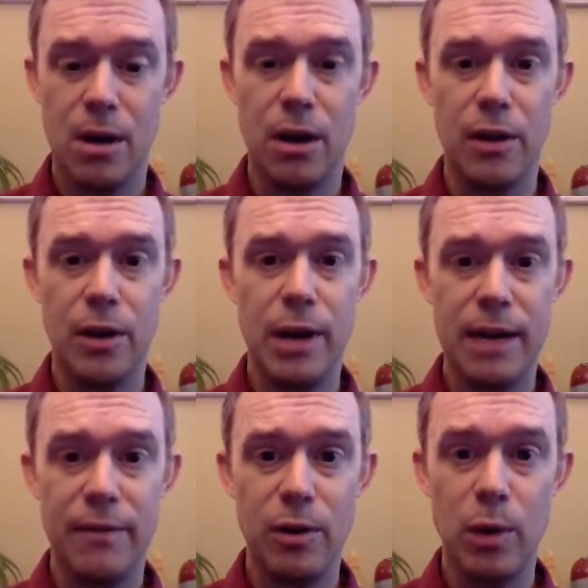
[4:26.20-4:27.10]
Although not
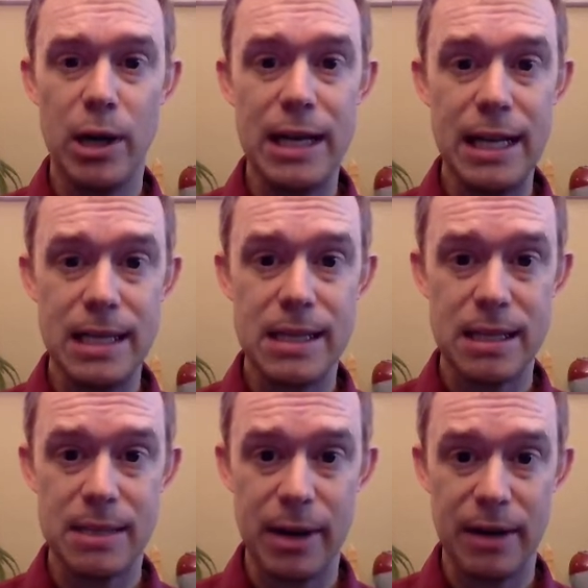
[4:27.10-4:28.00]
everyone needs
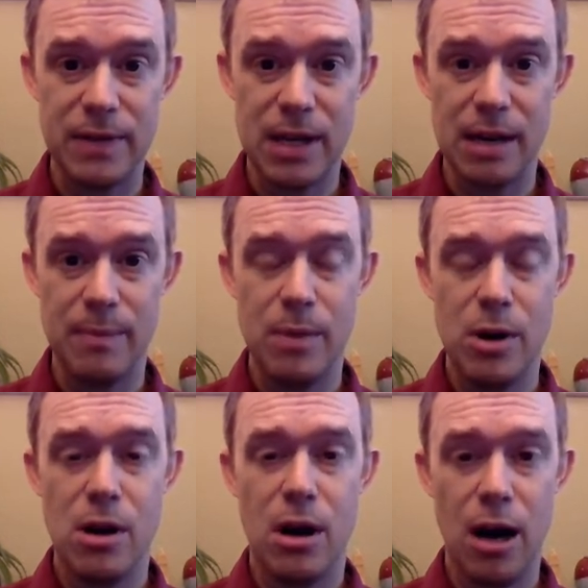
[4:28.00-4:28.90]
this amount of time,
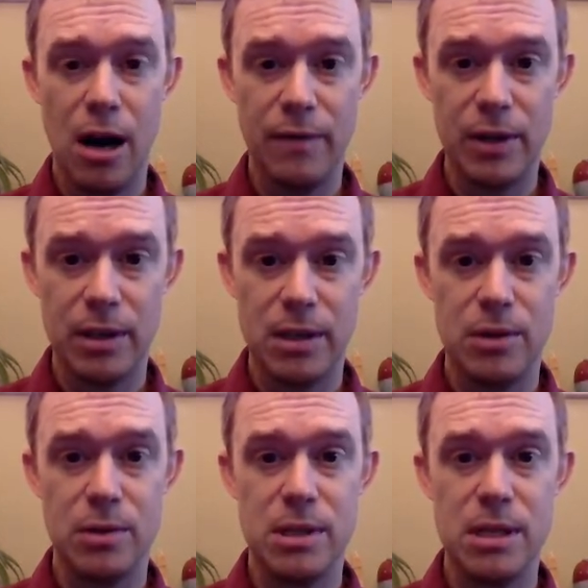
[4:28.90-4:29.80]
often
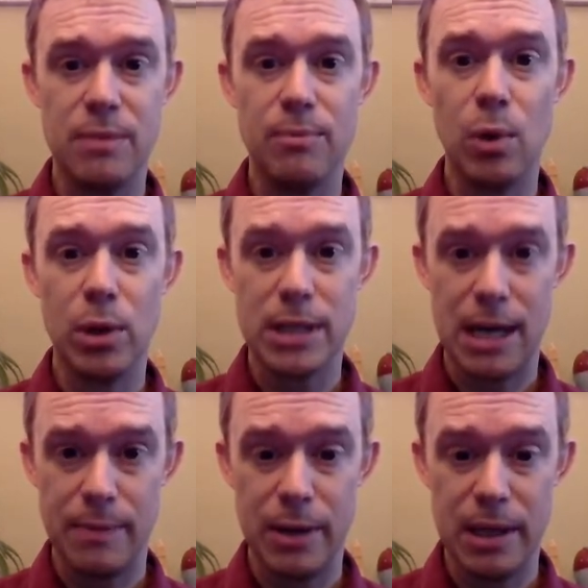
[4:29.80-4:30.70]
students need more
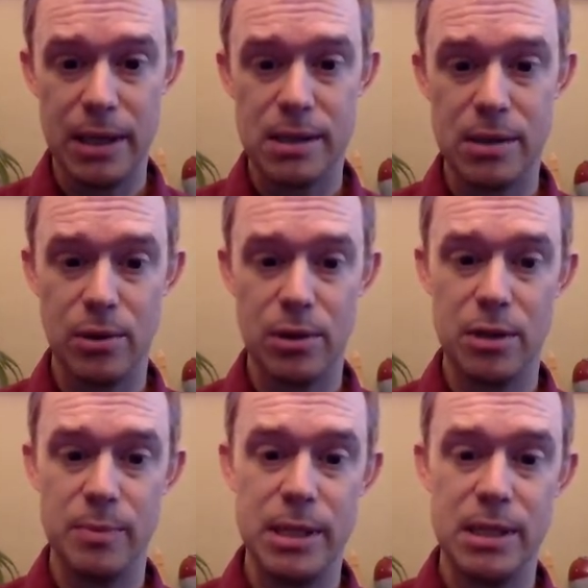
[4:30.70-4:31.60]
time than this in order
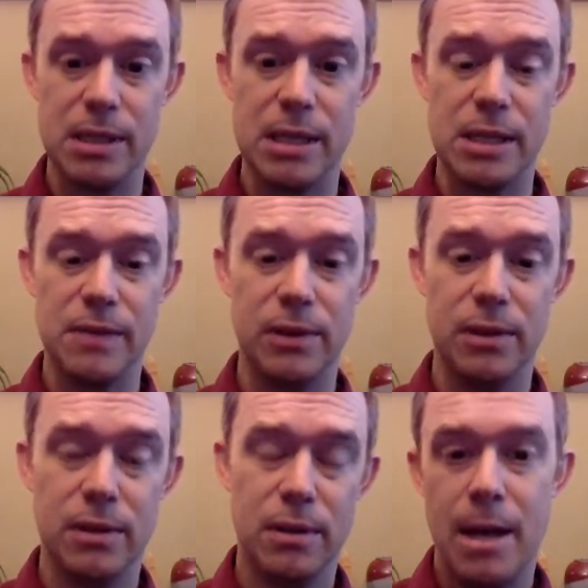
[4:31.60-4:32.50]
to be successful.
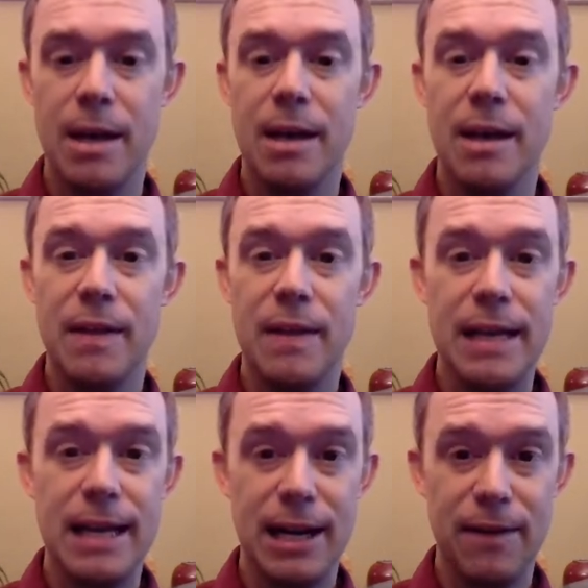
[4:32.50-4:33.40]

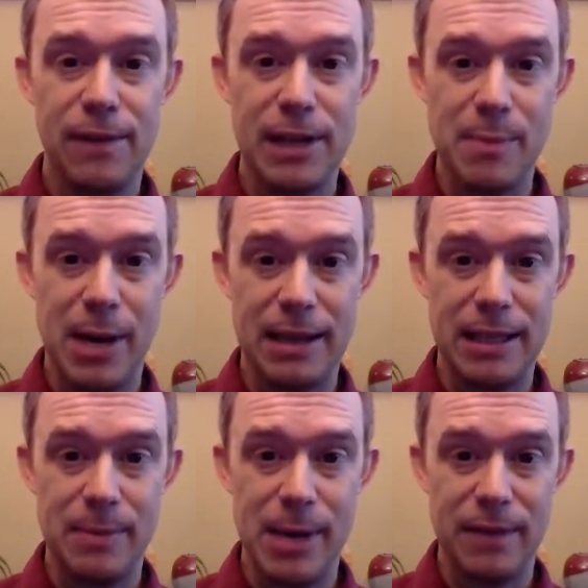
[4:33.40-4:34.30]
Think carefully about
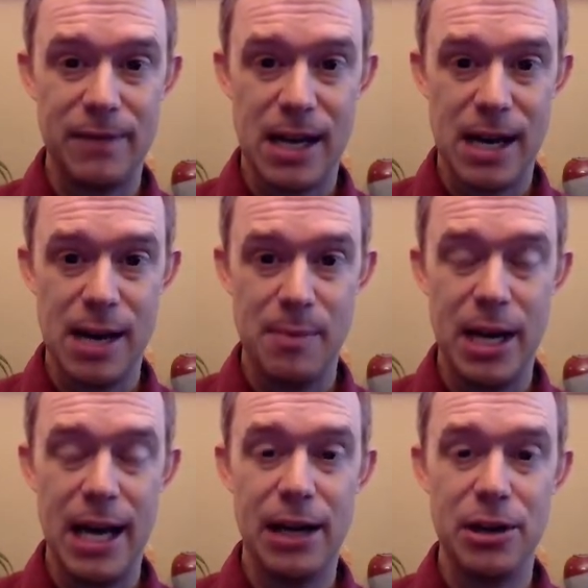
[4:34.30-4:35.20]
the amount of time
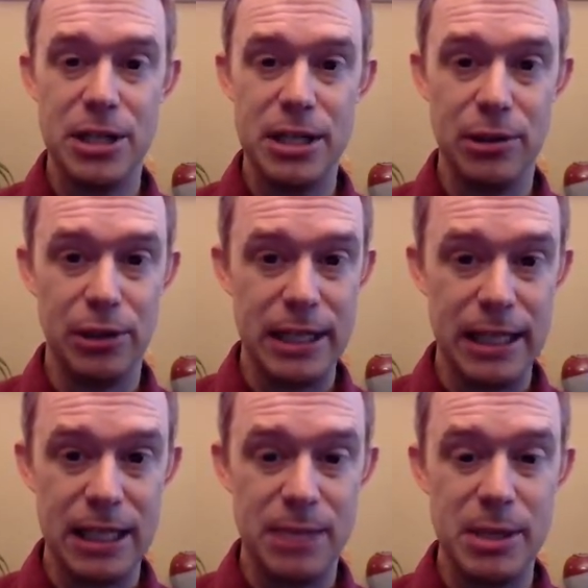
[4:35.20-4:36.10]
and energy you'll
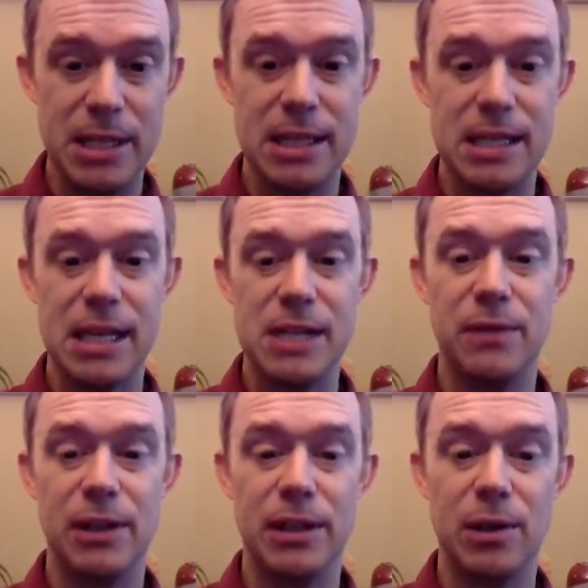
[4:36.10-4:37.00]
need to be
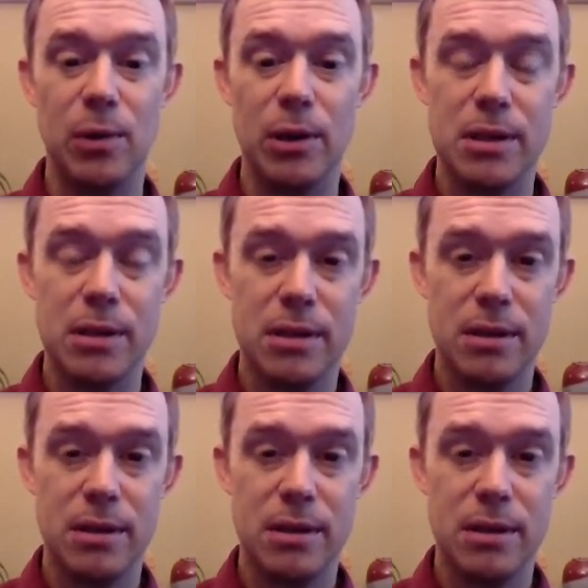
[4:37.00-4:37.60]
successful in the course.